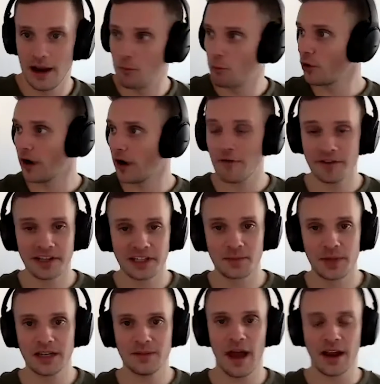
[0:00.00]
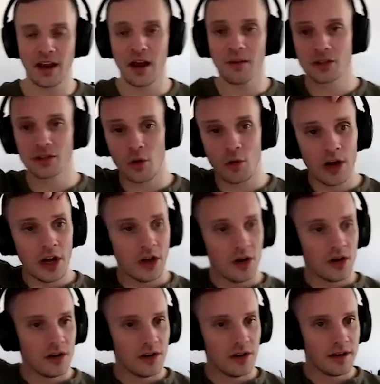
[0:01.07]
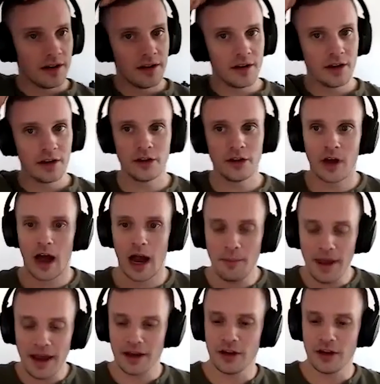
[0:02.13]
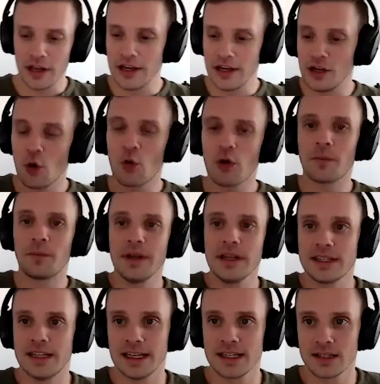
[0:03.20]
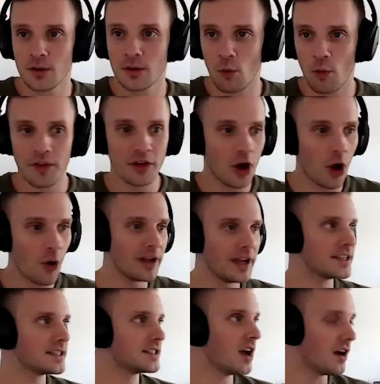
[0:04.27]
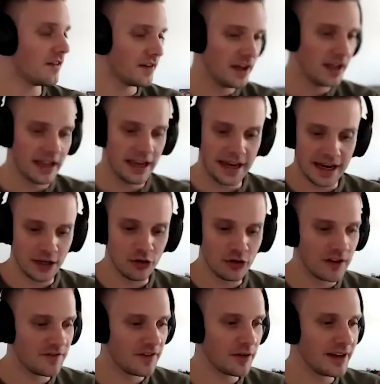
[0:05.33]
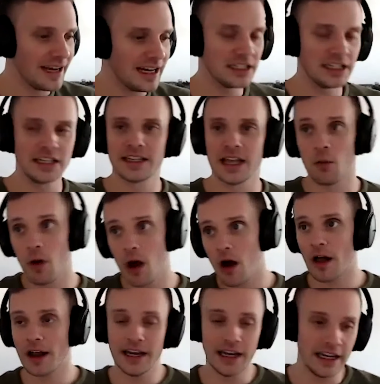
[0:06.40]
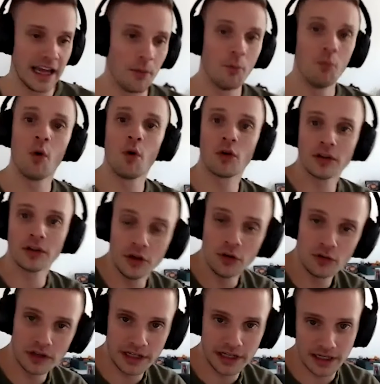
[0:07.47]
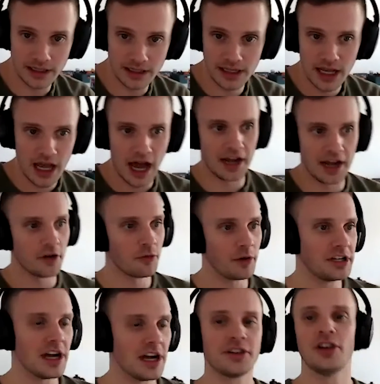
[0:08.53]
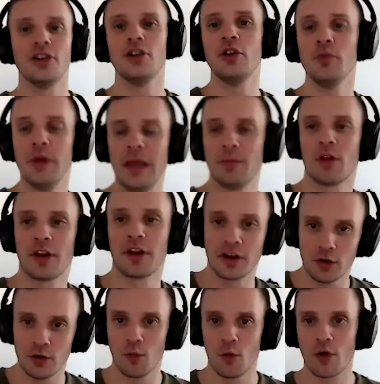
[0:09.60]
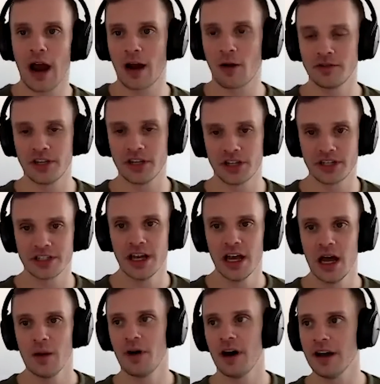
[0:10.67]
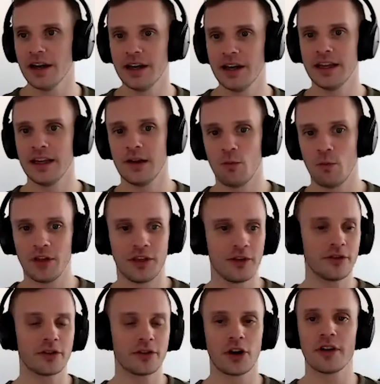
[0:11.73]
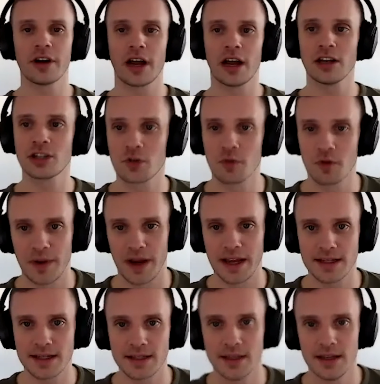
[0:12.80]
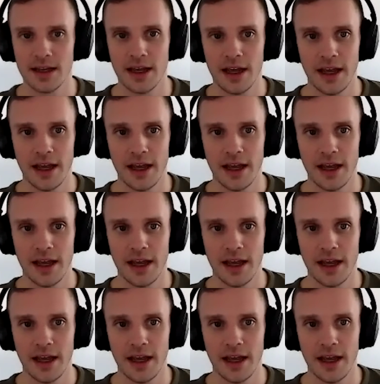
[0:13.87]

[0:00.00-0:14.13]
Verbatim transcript: And we're, everything's picked back up. So I bet in your business, when the going gets tough, you could very easily say, well, I need to get more new leads. I need to mm-hmm. reach out to new people and do more acquisitions. But with your current customer base,